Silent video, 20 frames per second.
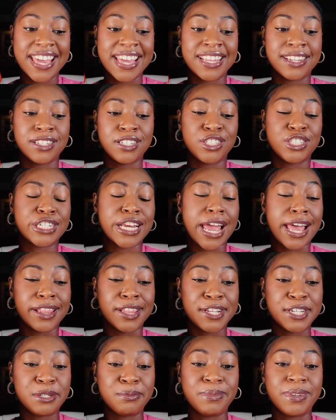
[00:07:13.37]
it's
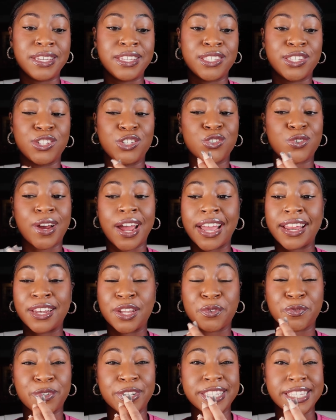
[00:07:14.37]
challenged me to try
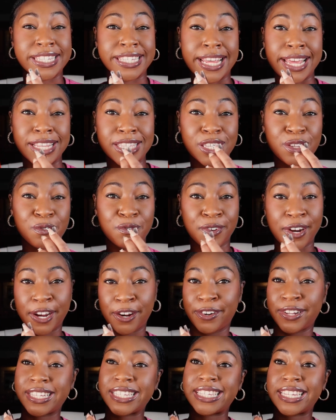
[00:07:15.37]
different scents and
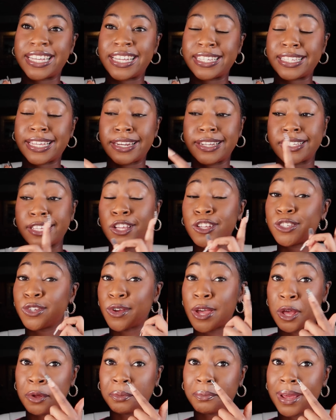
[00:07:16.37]
fragrances, and it's
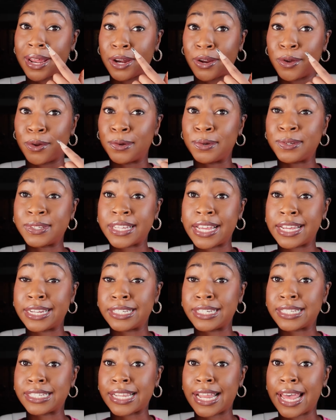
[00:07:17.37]
also helped my nose
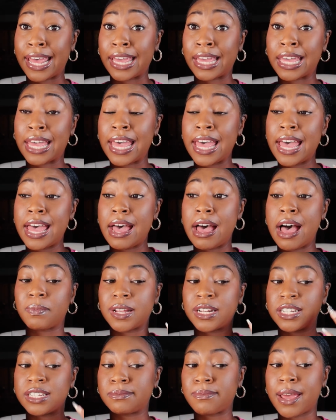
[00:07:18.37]
and just like
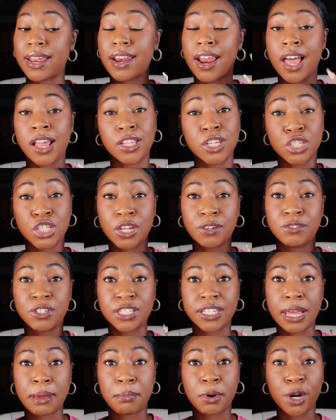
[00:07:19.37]
my knowledge of
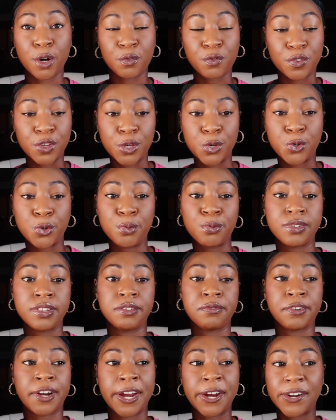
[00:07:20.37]
just like perfumes
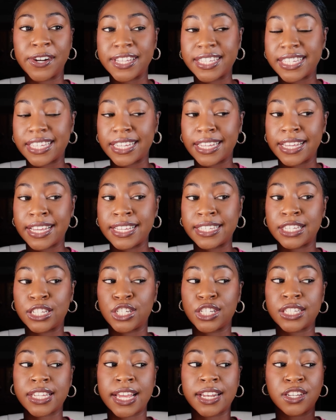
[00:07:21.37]
and fragrances and
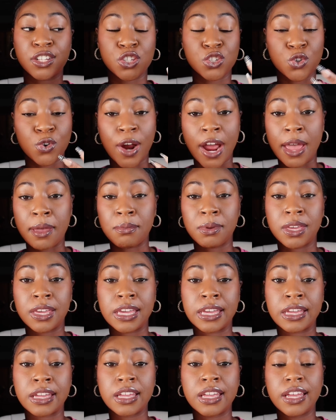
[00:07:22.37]
just like
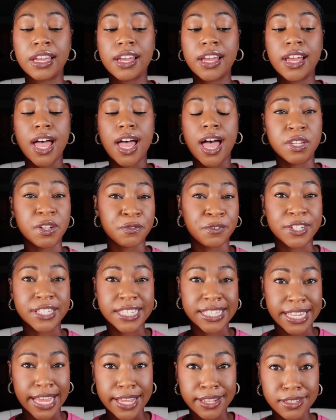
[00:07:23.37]
describing
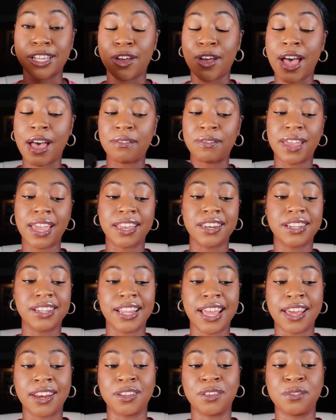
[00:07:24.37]
different scents. So I've gained a
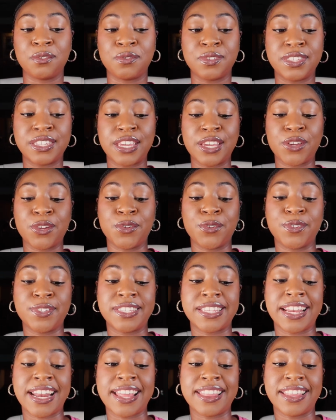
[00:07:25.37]
lot of
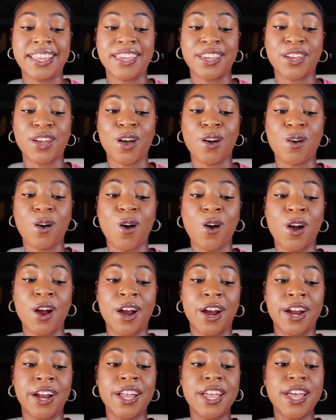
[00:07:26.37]
skills that I think
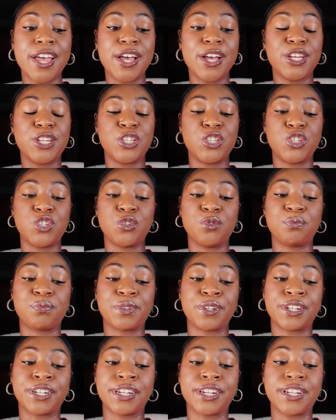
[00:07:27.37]
are
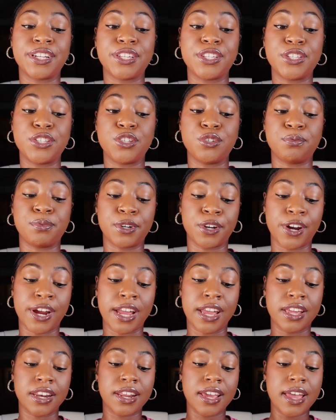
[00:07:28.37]
super, super
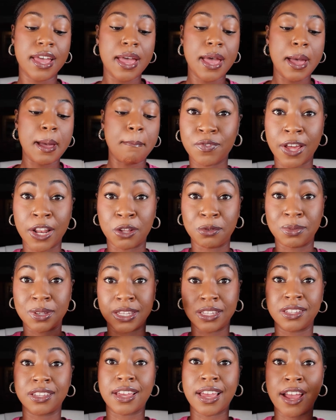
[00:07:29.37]
great. Follow
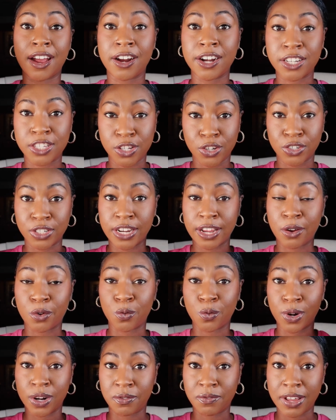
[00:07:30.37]
me. I already told
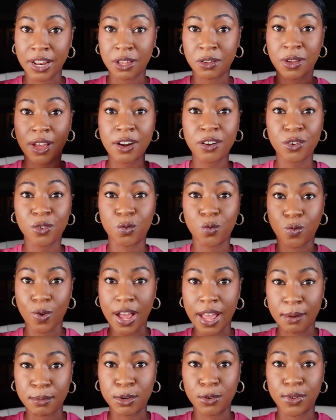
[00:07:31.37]
y'all where to follow. I don't know
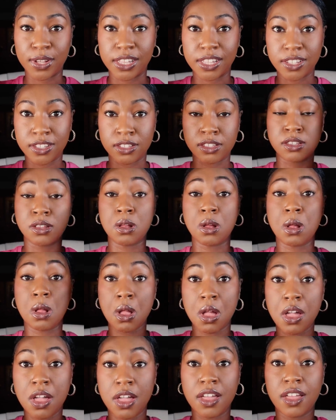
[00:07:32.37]
why I'm doing this.
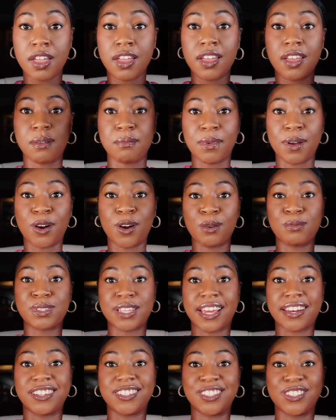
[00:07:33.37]
My arm's
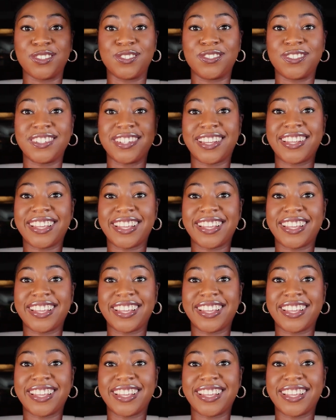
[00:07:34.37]
kind of jiggly.